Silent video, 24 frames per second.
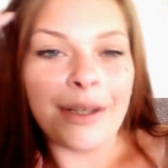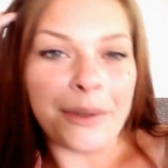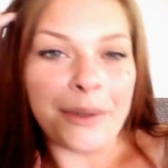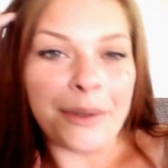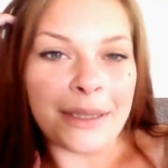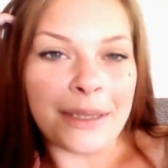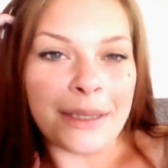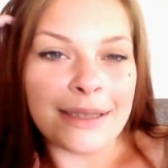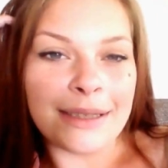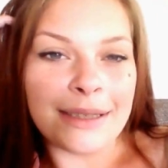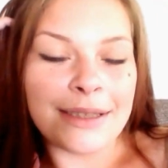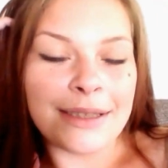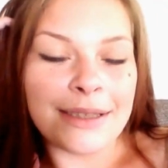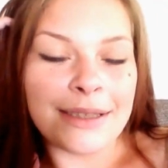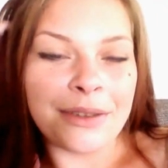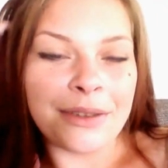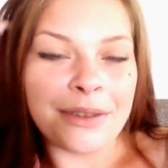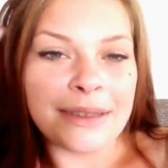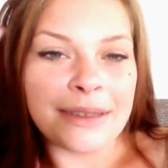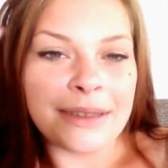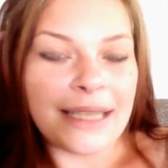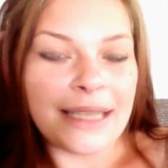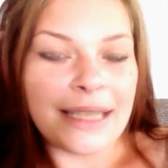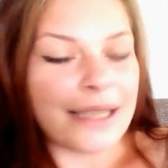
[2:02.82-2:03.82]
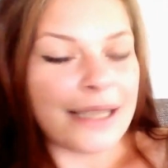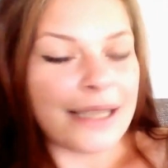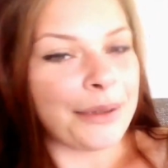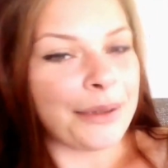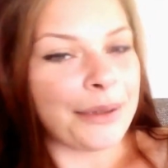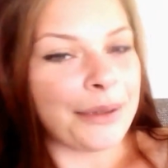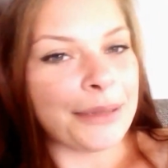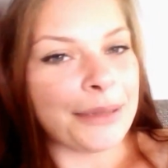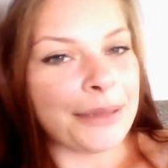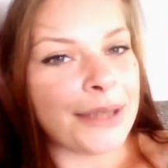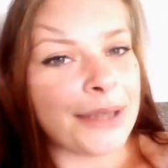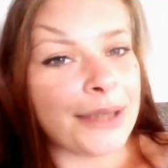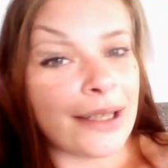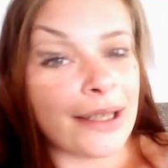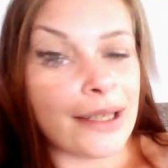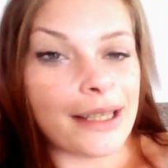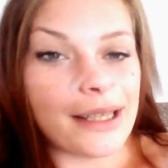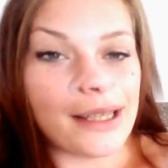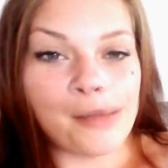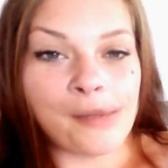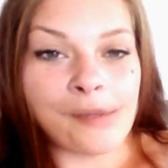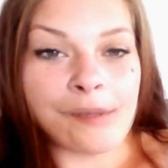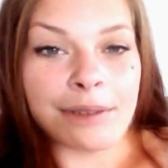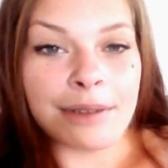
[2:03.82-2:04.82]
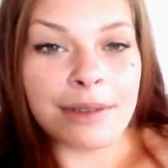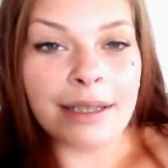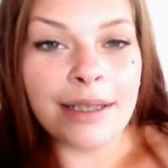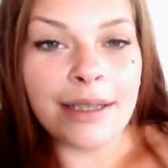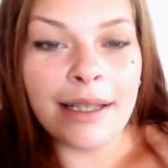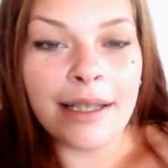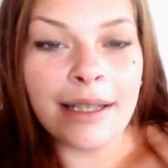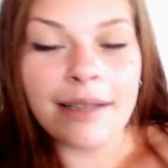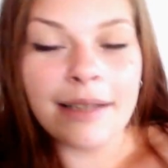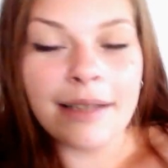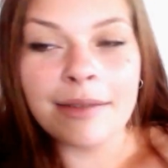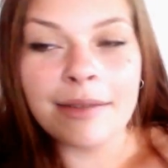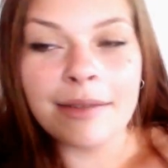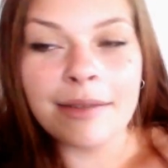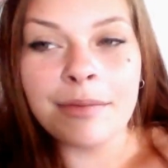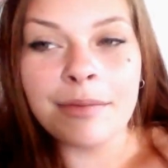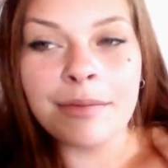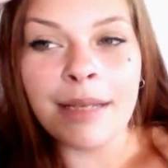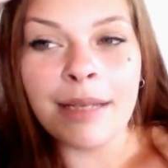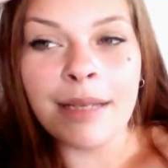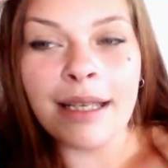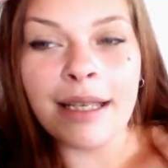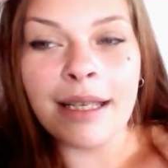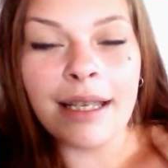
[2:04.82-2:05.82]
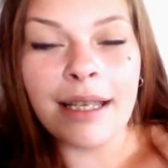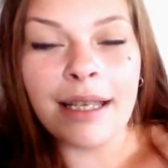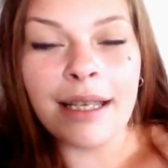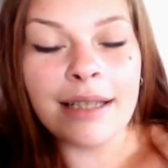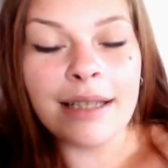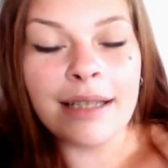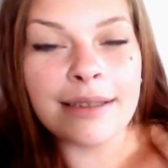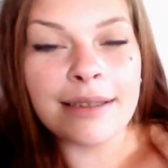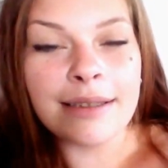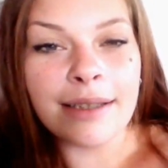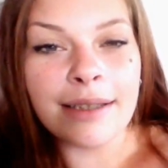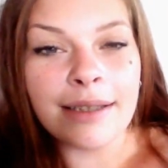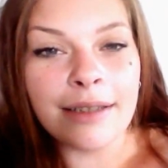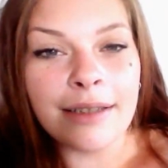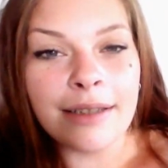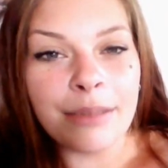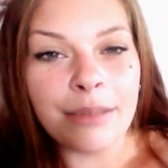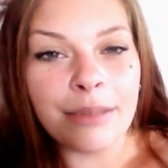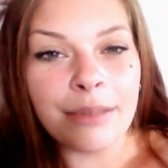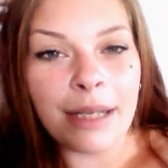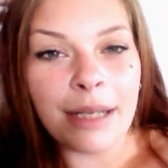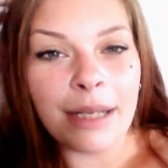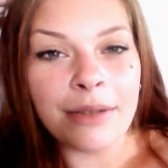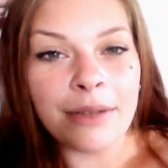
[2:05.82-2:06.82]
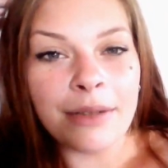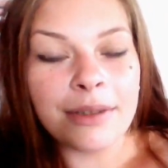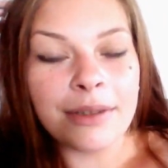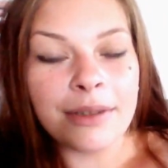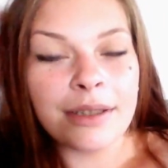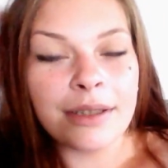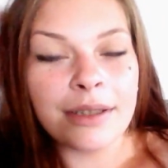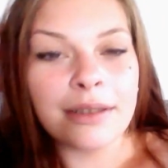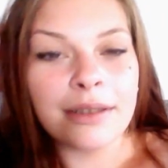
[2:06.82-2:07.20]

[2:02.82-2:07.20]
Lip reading: it is. You know exactly what I'm talking about. I still have a toothache. My head is starting to pound.